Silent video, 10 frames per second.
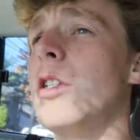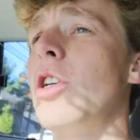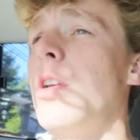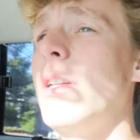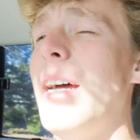
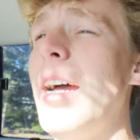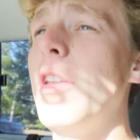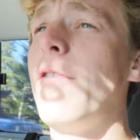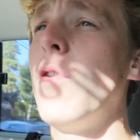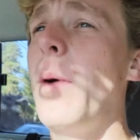turn the dial
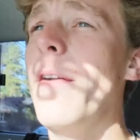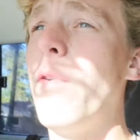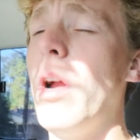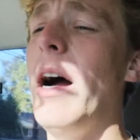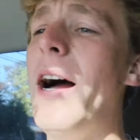to
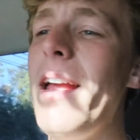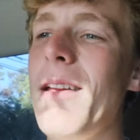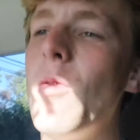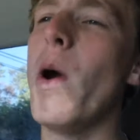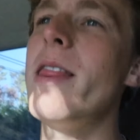4x4 high,
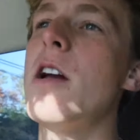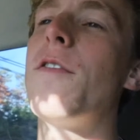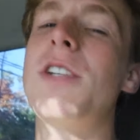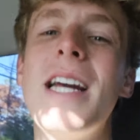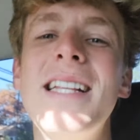wait there for 10